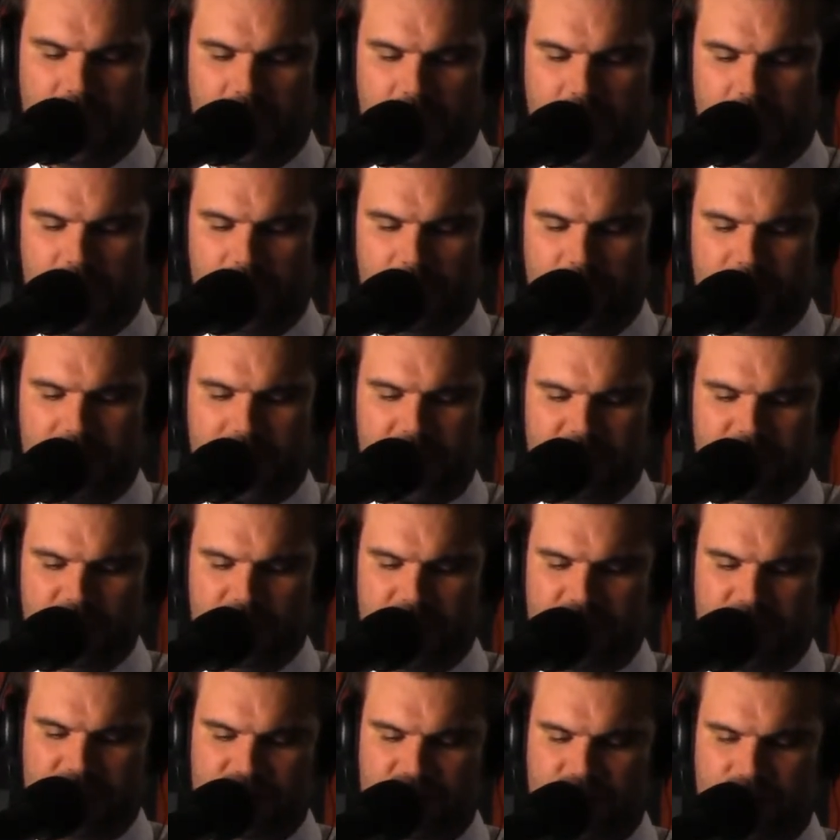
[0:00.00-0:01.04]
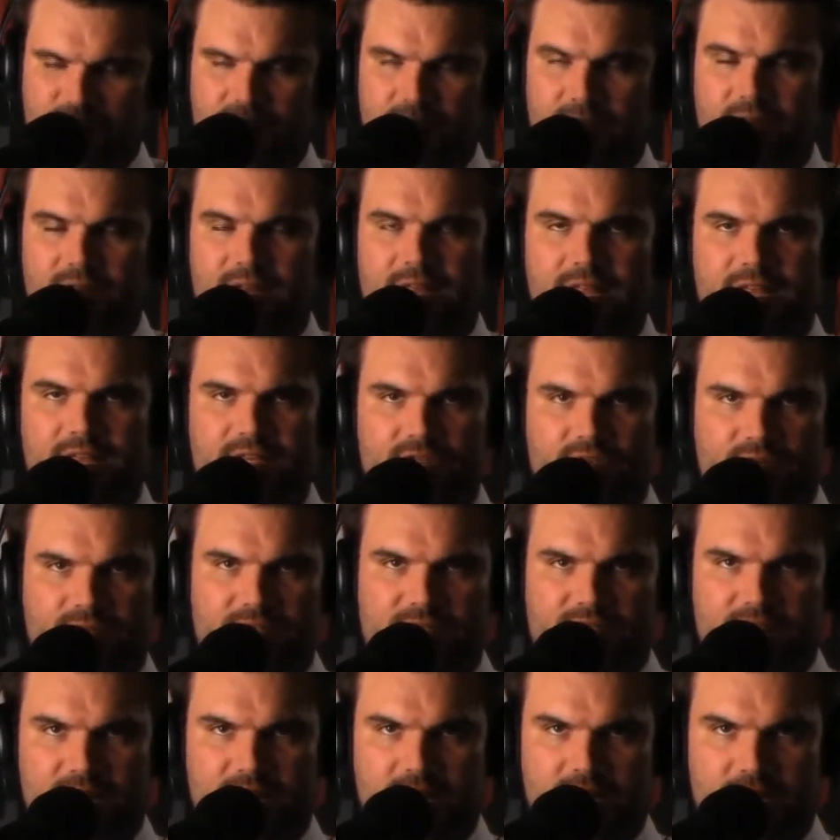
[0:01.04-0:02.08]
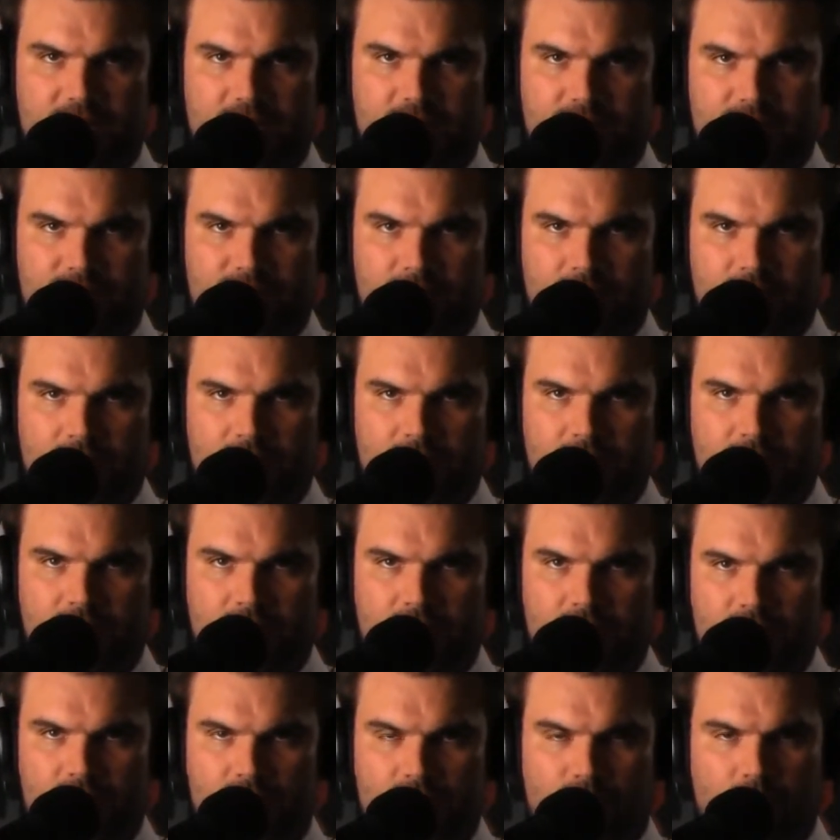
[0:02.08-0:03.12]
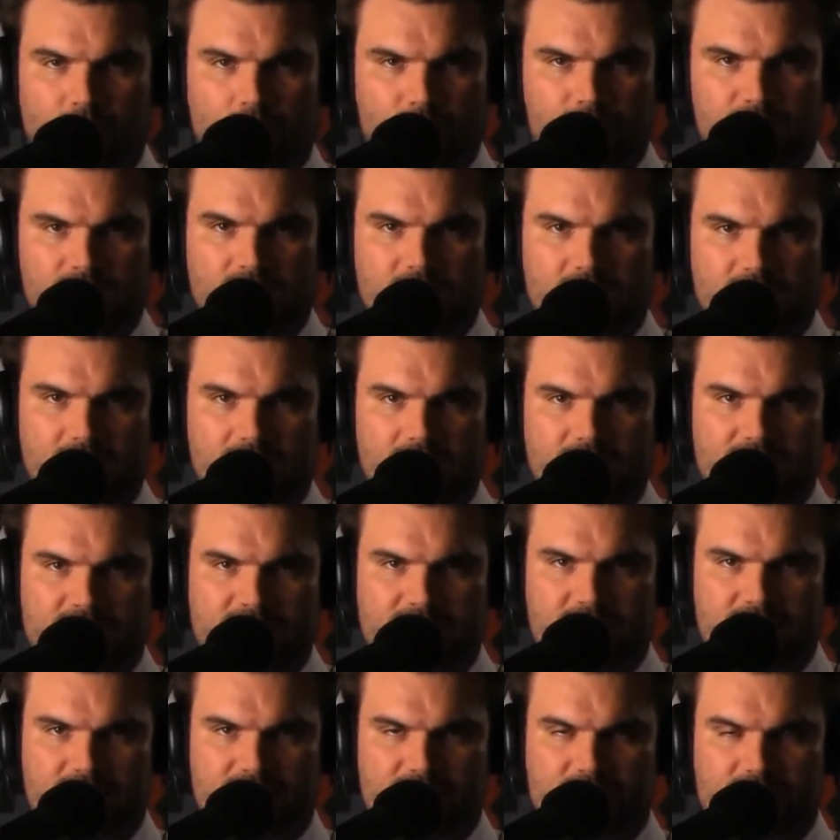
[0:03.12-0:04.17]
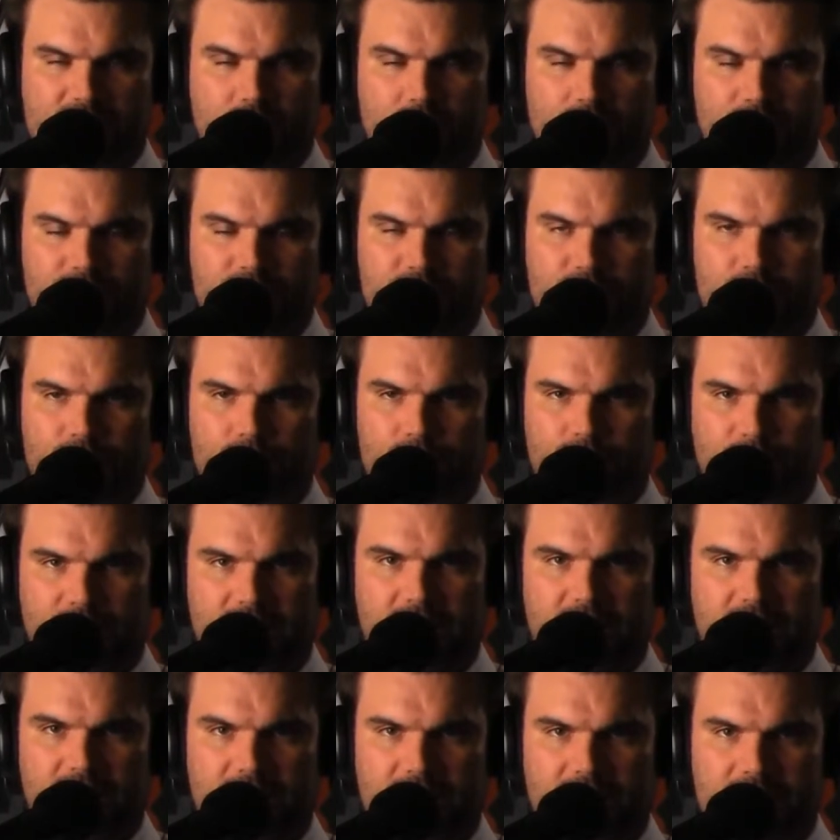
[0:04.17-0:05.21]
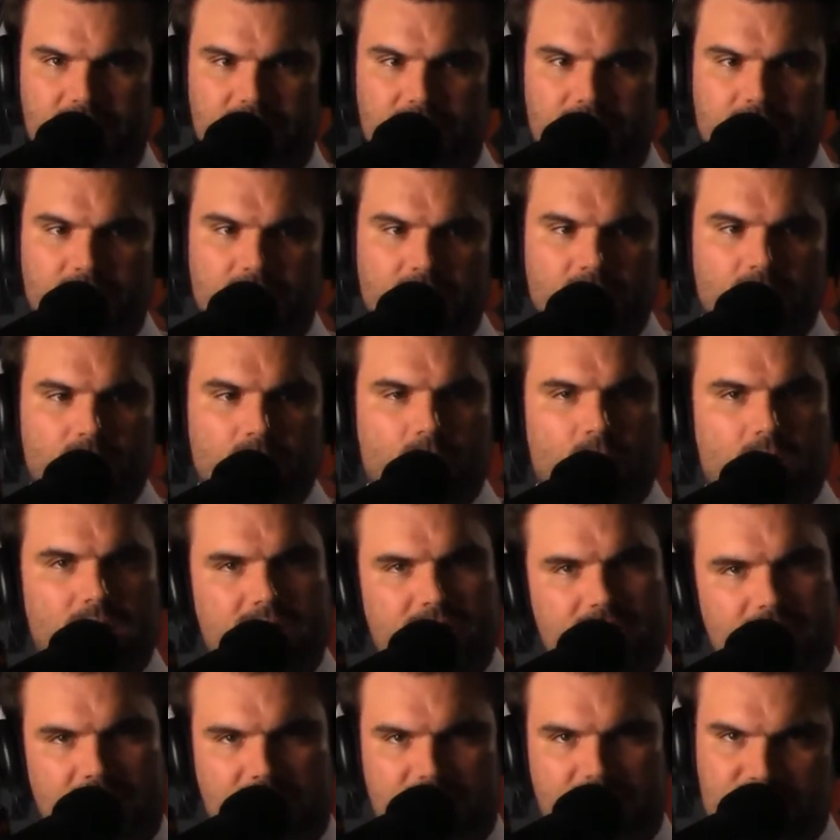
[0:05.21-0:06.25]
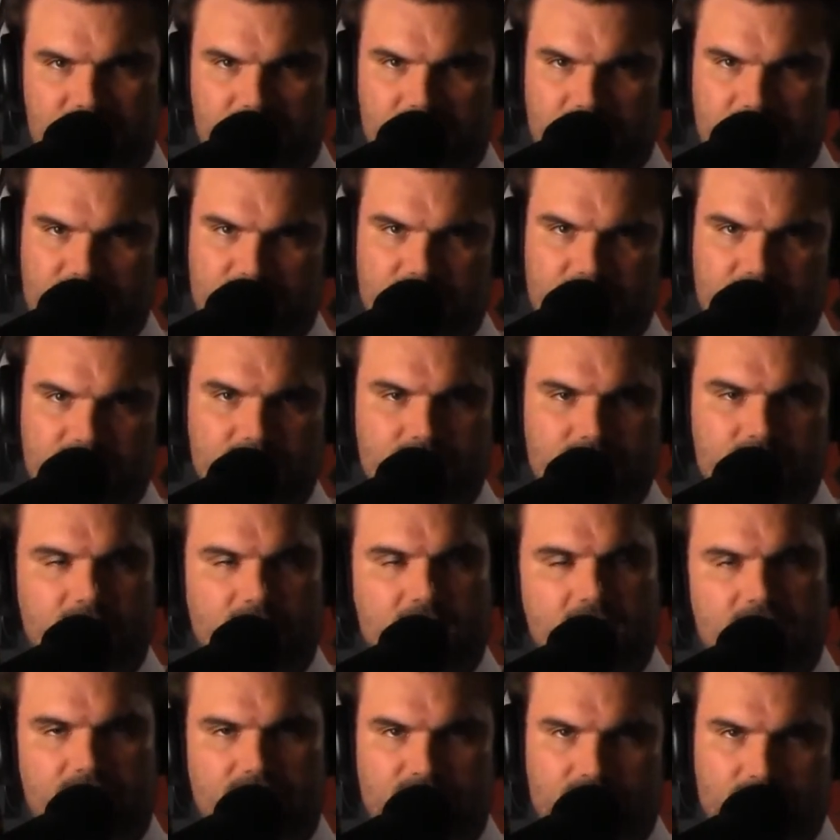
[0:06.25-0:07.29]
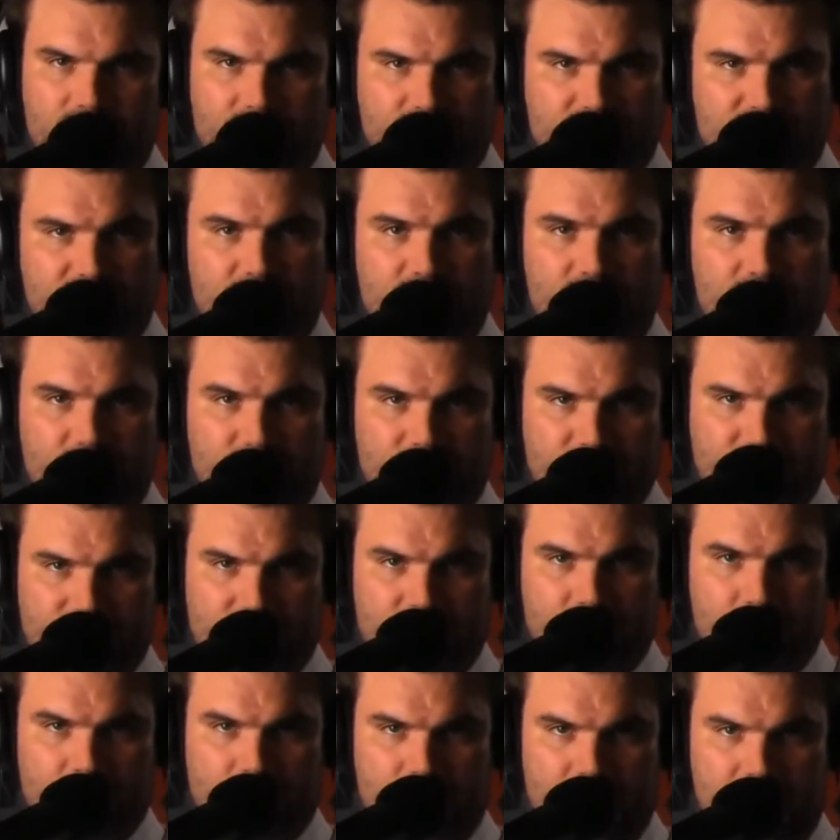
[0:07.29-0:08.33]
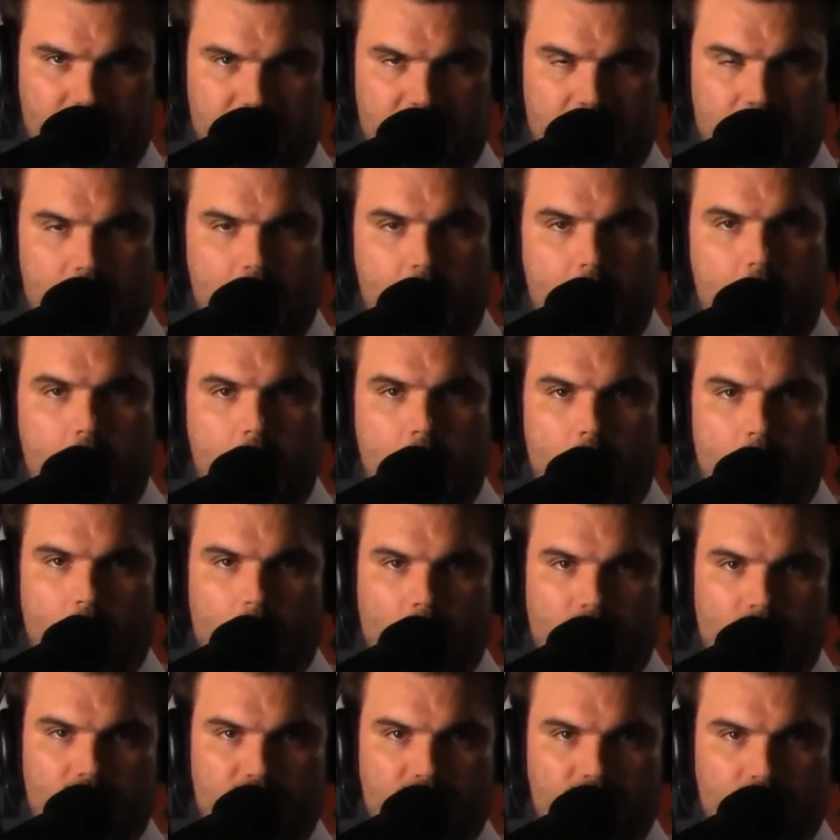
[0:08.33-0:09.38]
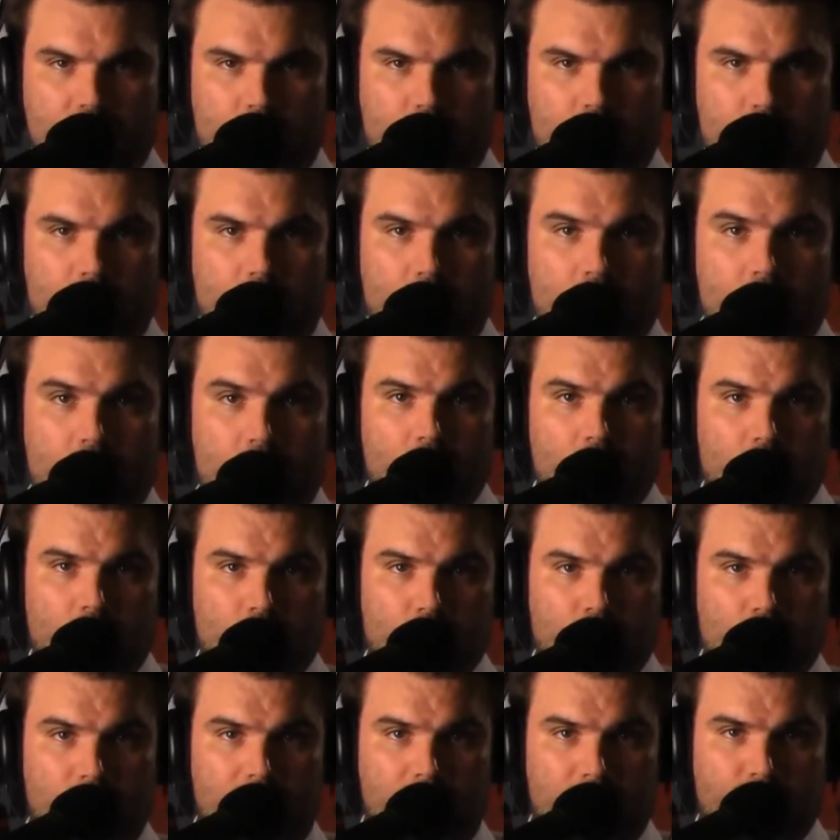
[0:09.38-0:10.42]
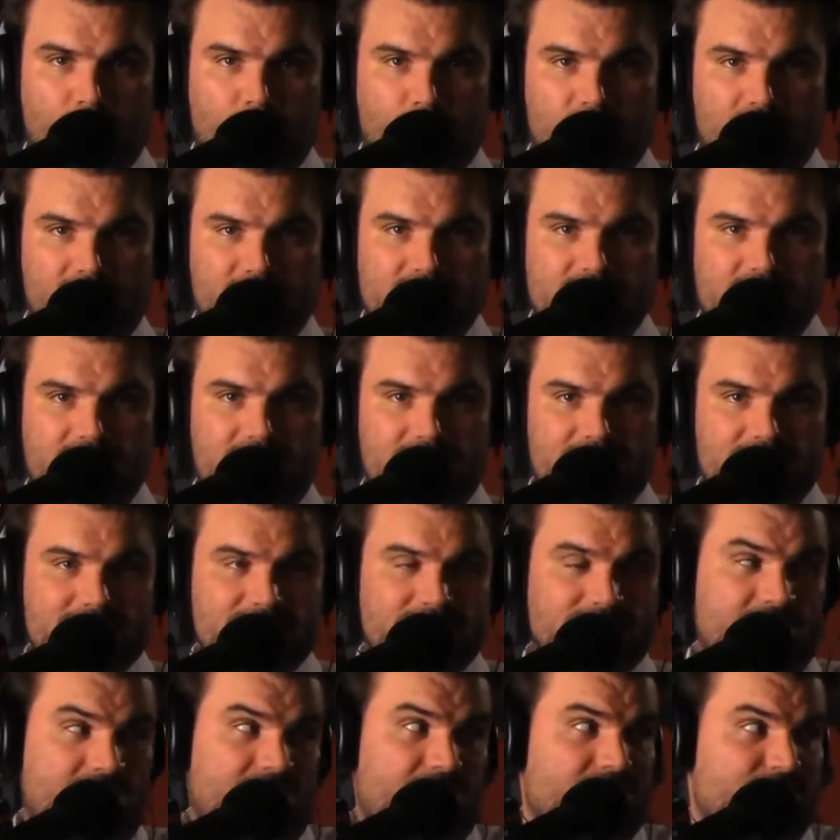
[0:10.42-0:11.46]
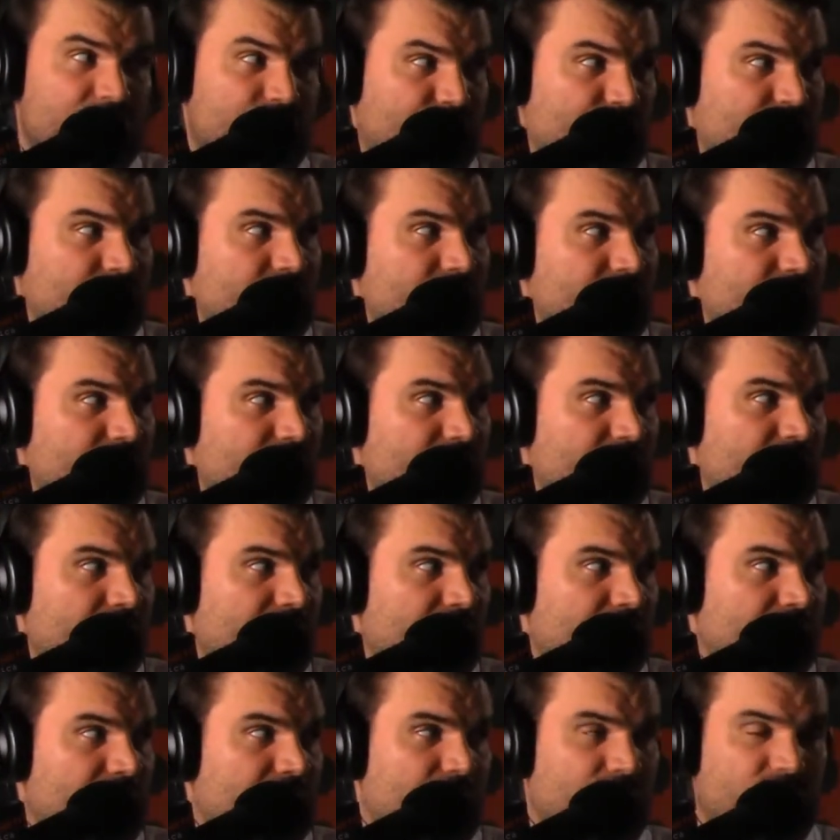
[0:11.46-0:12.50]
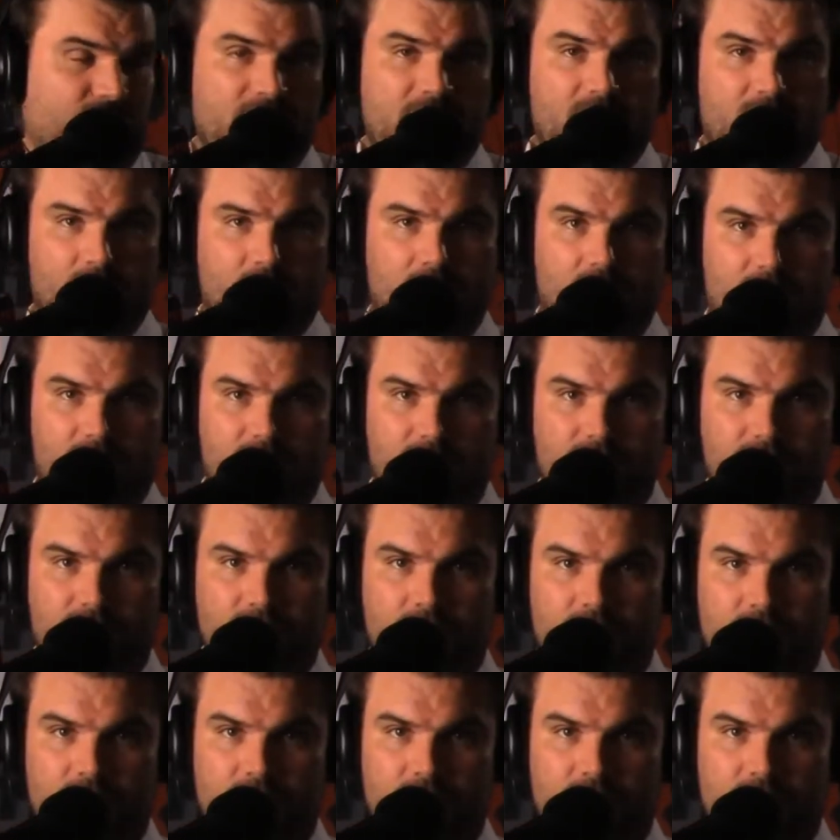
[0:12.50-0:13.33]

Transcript: um, actually has a very interesting formula. It says it's going to ban white nationalism, ethnocentrism, right? Or the, quote, representation thereof.